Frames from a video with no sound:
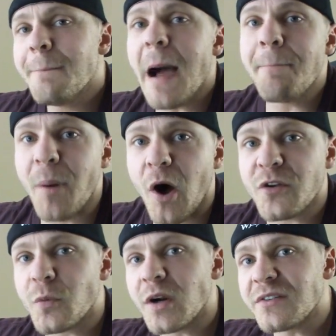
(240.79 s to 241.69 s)
My
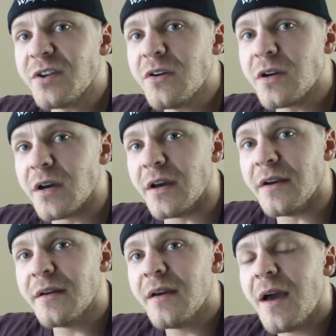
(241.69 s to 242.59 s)
balls work too
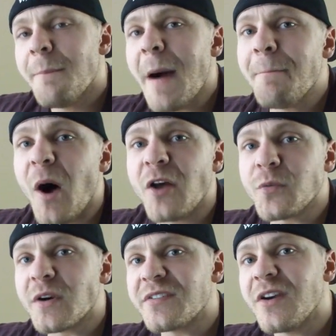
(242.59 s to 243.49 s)
good. My
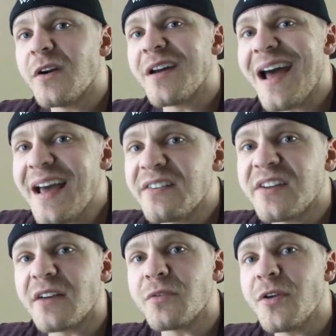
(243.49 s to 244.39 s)
balls worked so good, I had
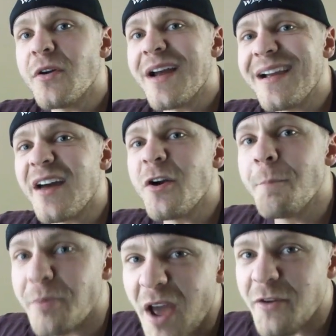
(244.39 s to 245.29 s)
sex with her and I got her
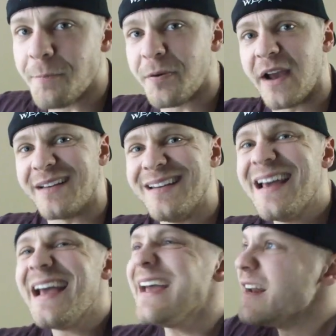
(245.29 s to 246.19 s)
brother pregnant
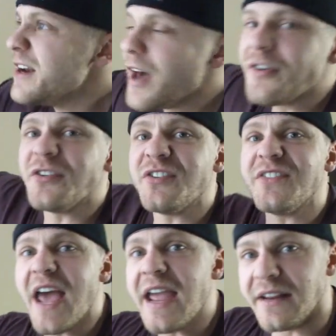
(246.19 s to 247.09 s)
in another
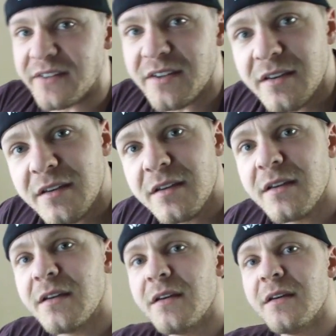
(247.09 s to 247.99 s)
state.
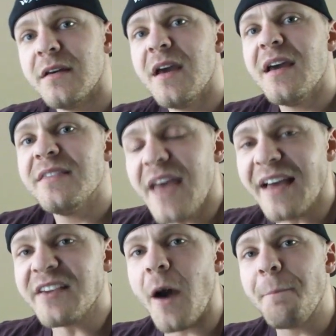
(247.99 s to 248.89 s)

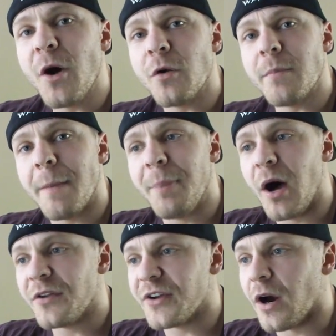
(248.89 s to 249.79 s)
That's how potent my
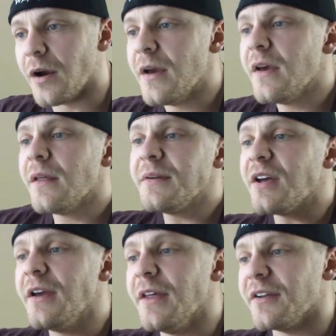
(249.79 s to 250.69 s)
balls are. Let me
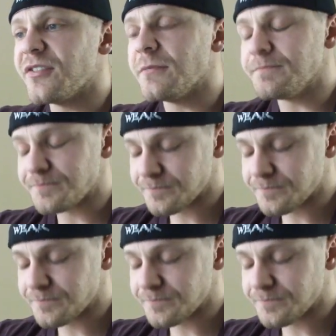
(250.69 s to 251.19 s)
tell you this.